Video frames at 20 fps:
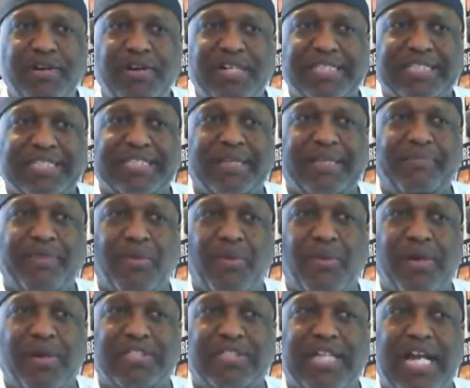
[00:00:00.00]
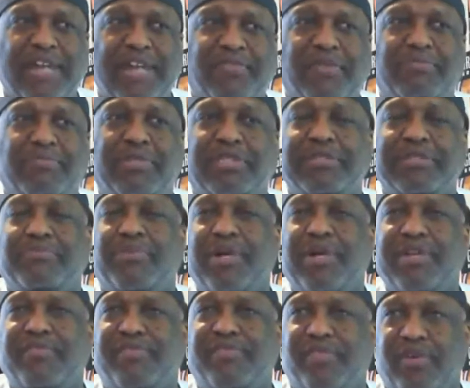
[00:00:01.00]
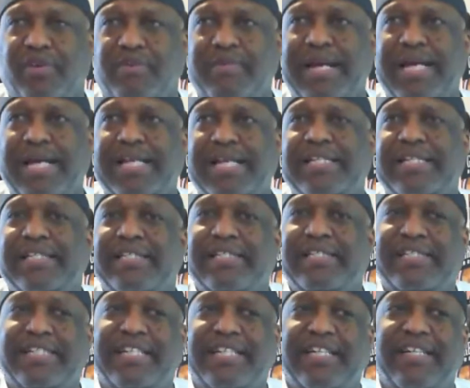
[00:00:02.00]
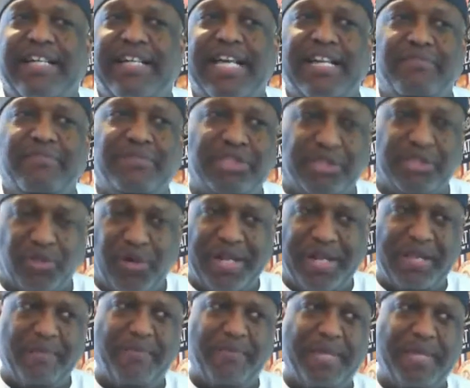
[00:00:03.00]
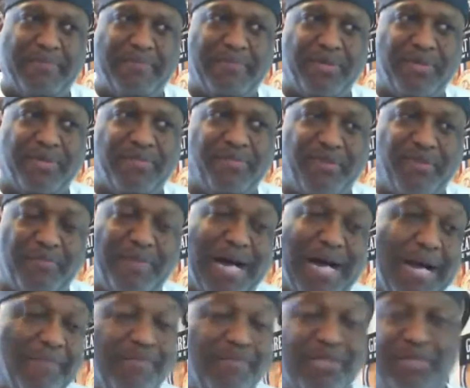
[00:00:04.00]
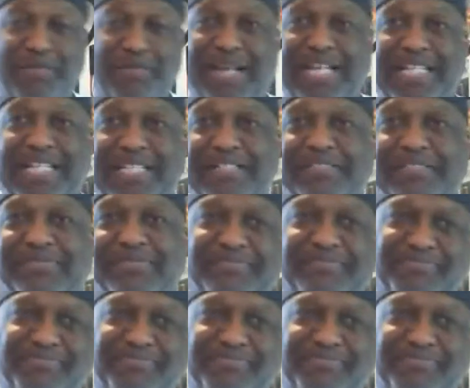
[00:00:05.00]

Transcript: is something where it's kind of a bullet point format, and the majority of people, from my perspective,